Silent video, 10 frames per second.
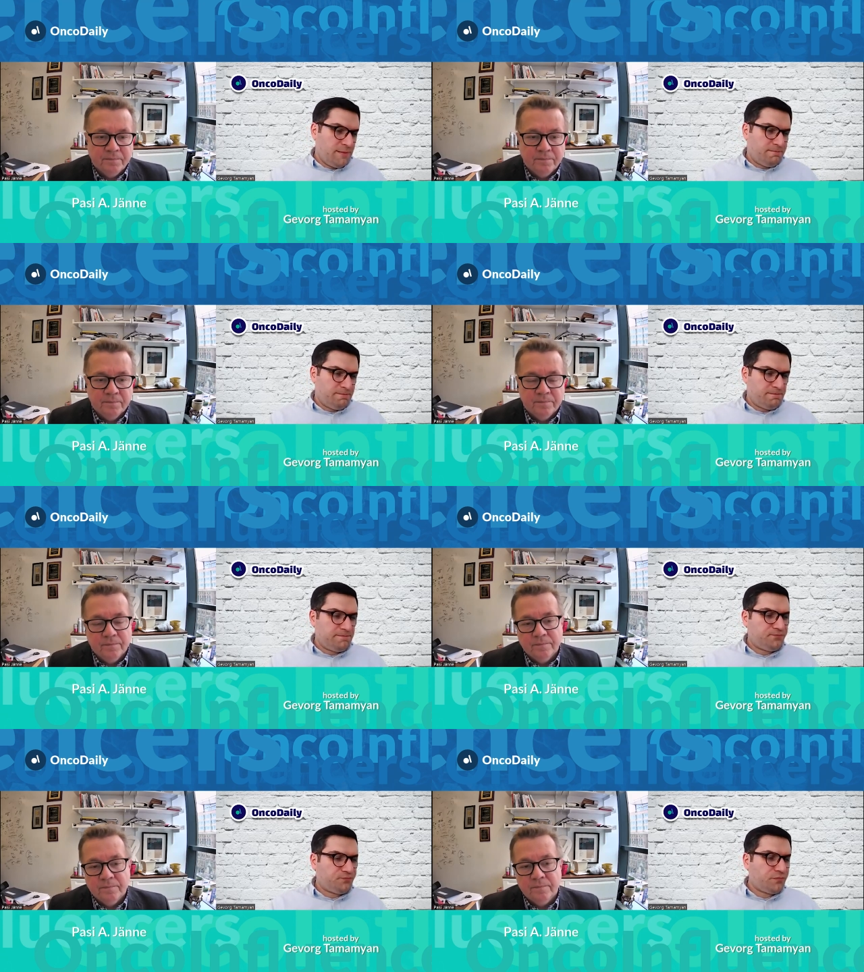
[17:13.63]
Speaker 1: uh,
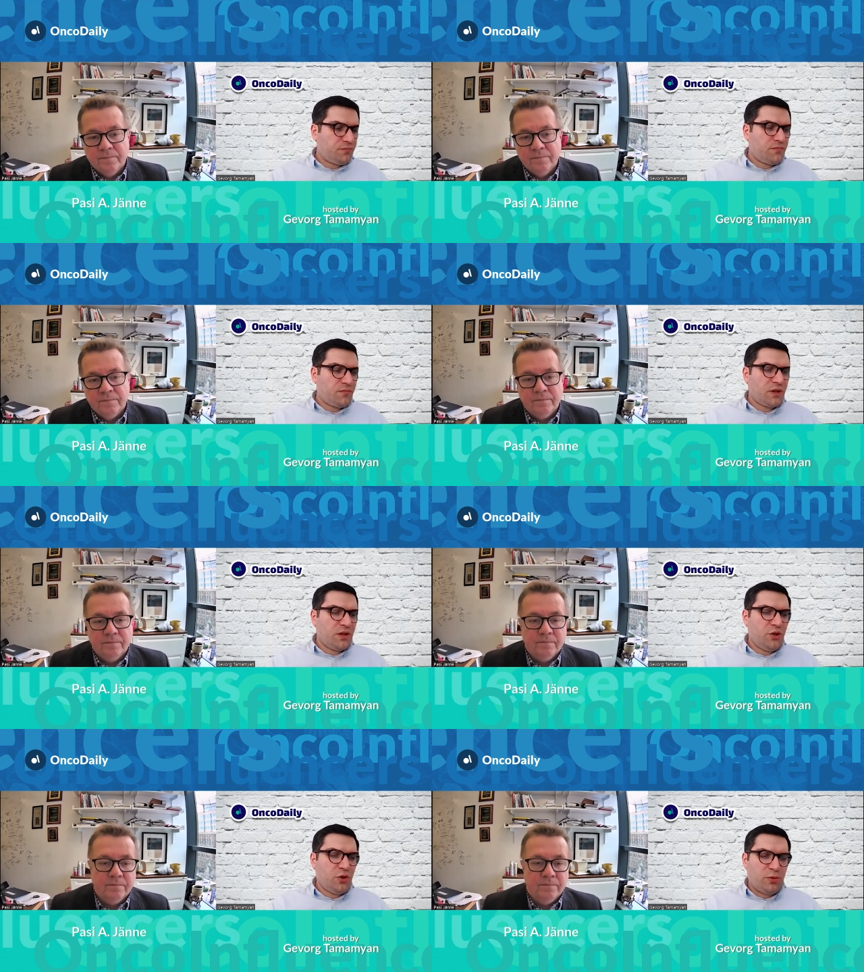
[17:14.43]

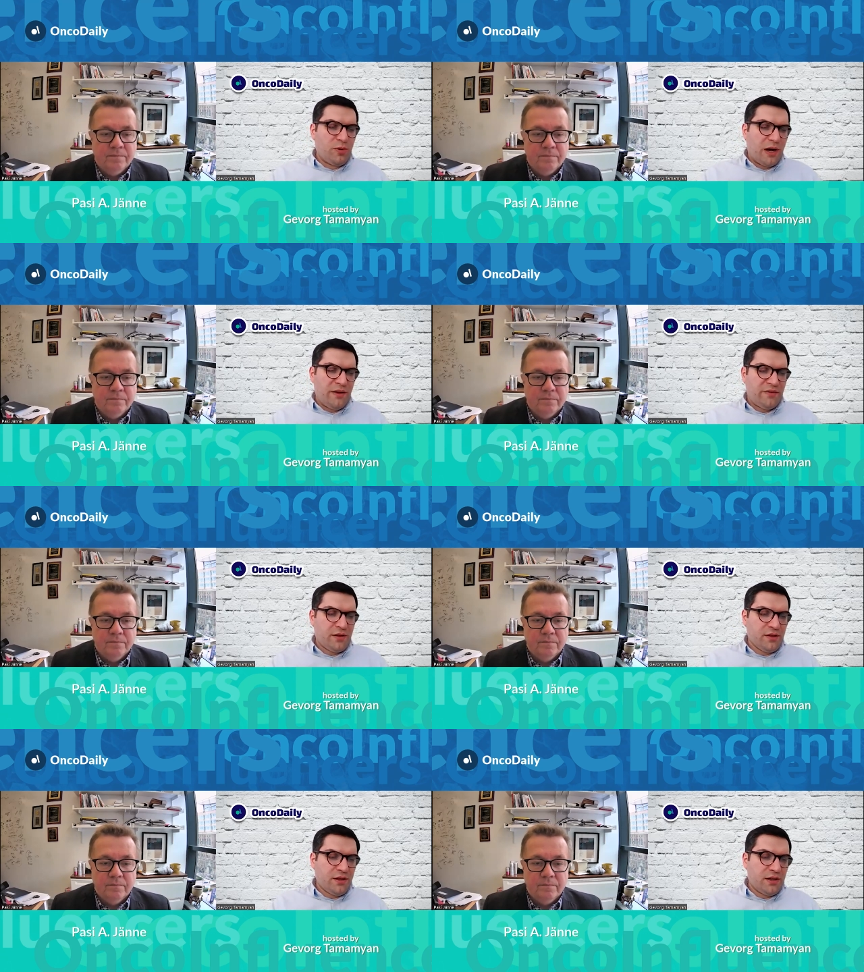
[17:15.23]
your
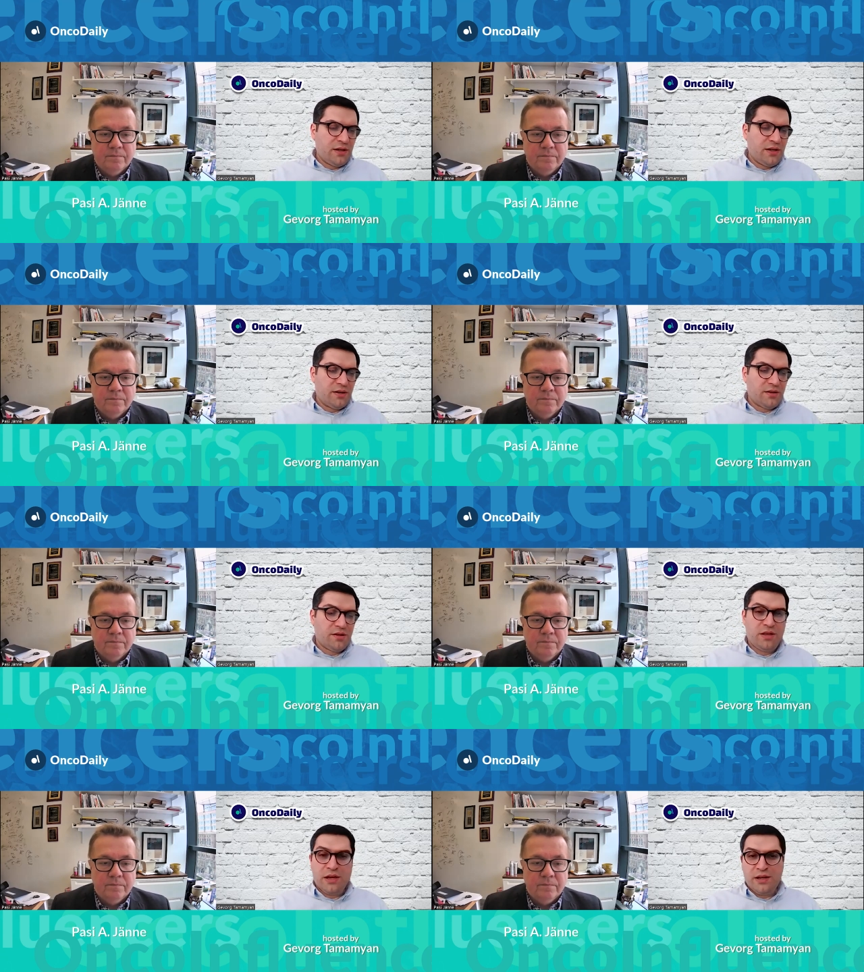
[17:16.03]
wife, uh,
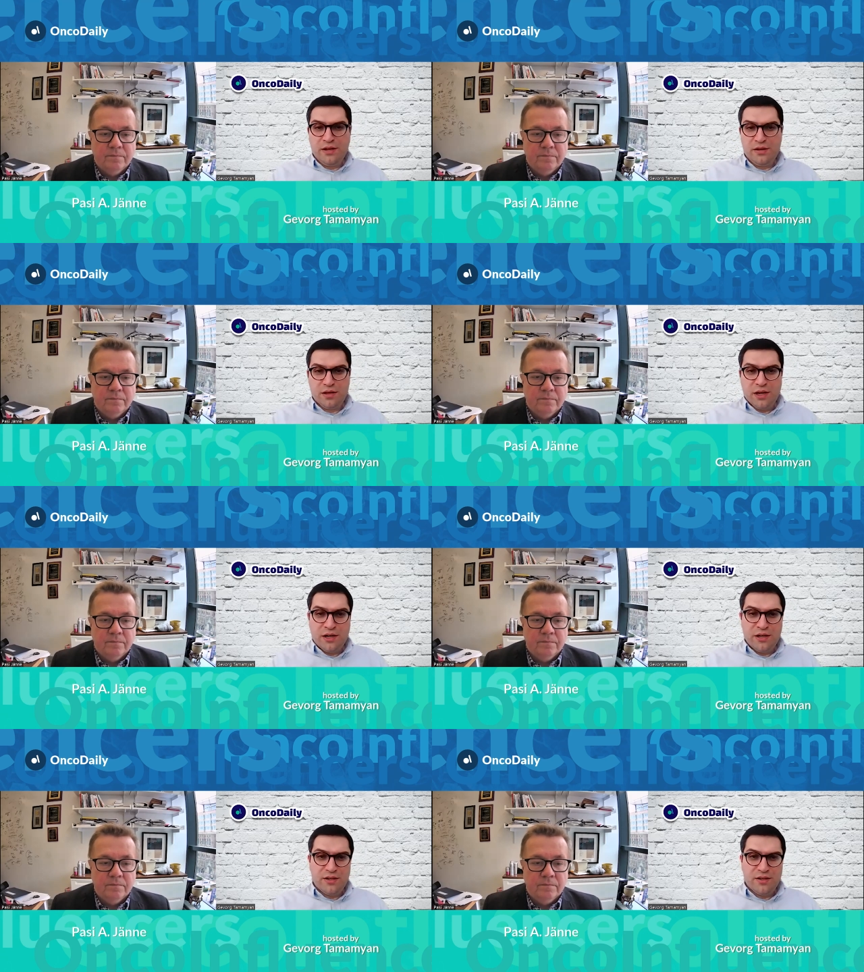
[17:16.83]
Karen
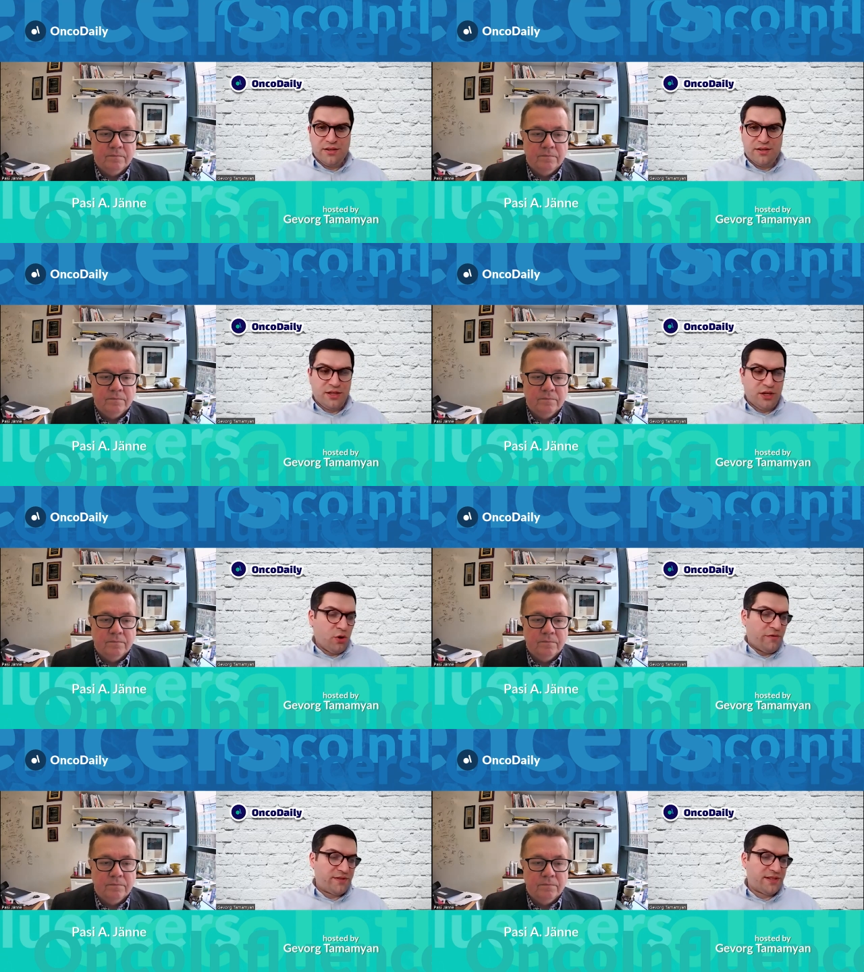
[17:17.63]
Karen
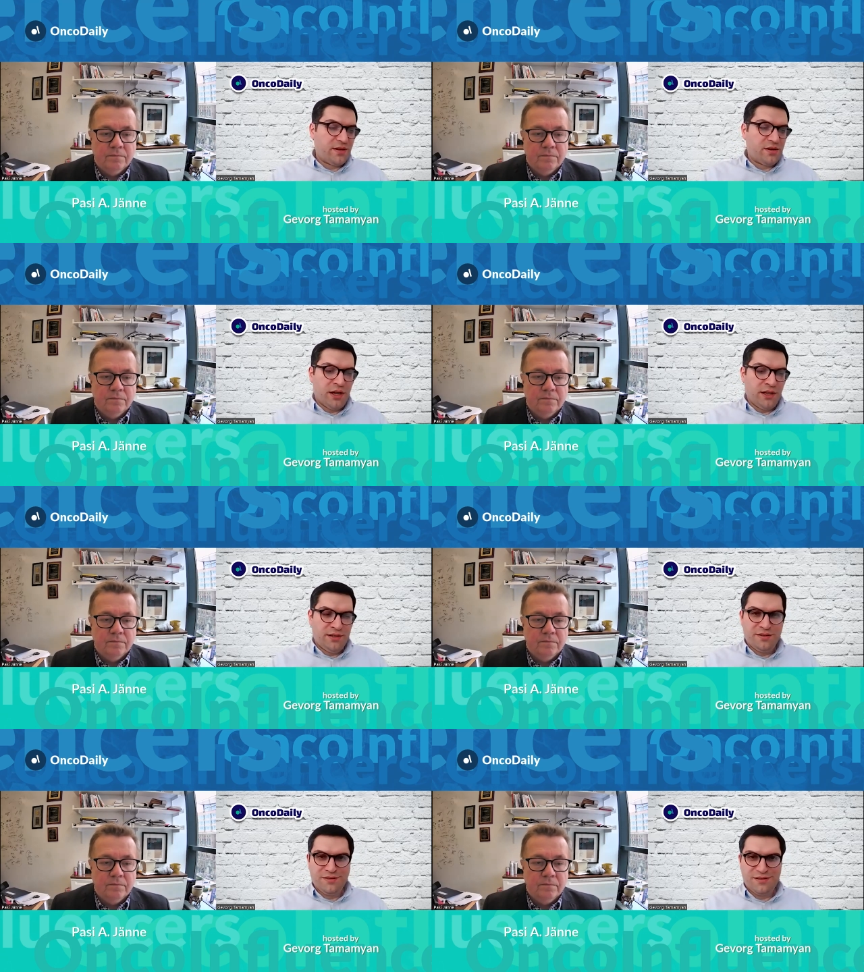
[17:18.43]
Cichowski,
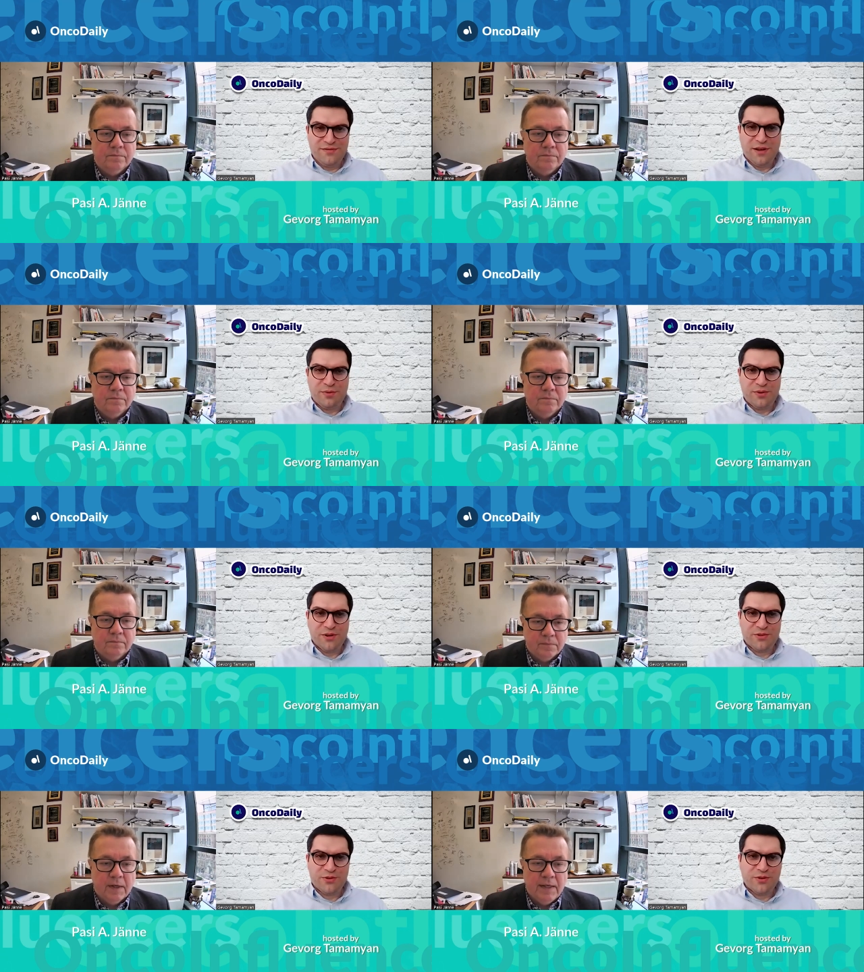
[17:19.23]
right? if I
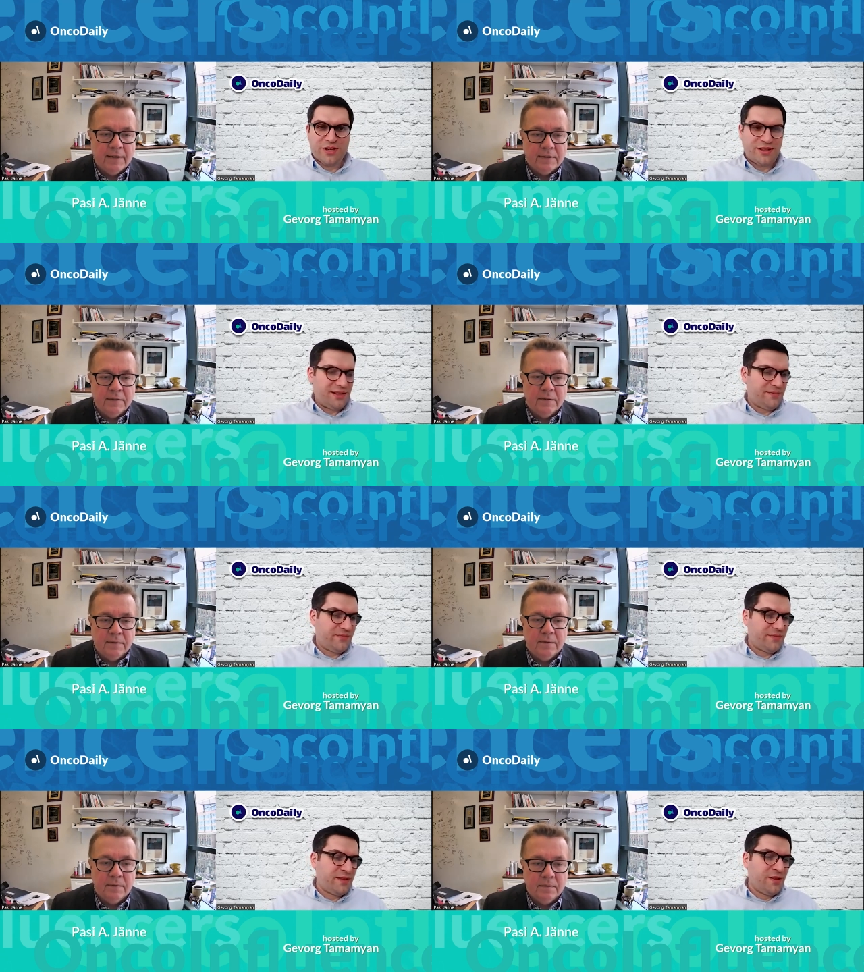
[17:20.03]
pronounce yes. correctly.